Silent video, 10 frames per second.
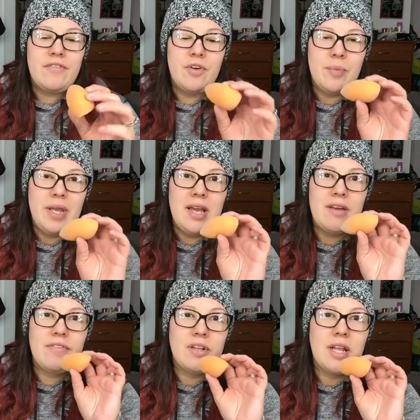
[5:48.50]
For me,
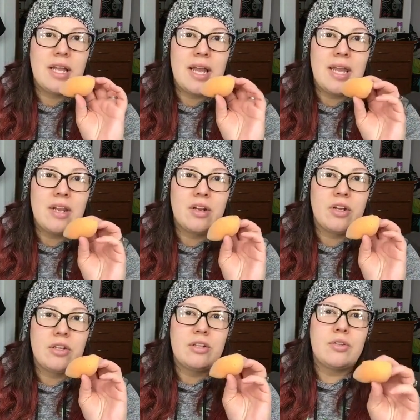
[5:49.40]
I feel like I get a
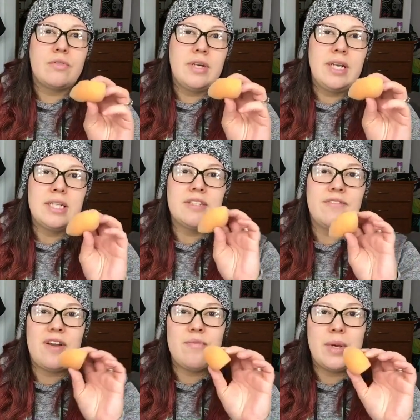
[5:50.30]
good 3 to
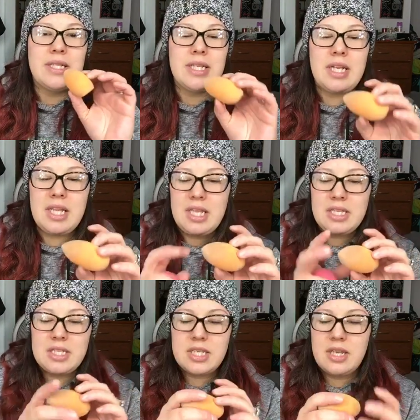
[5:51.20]
5 months out of
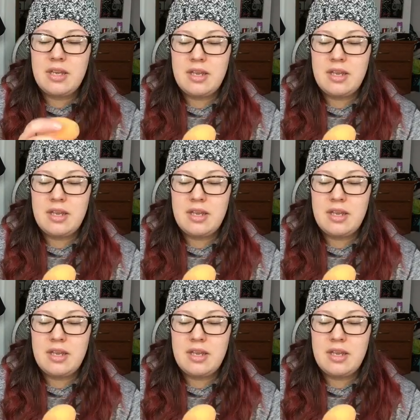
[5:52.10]
these.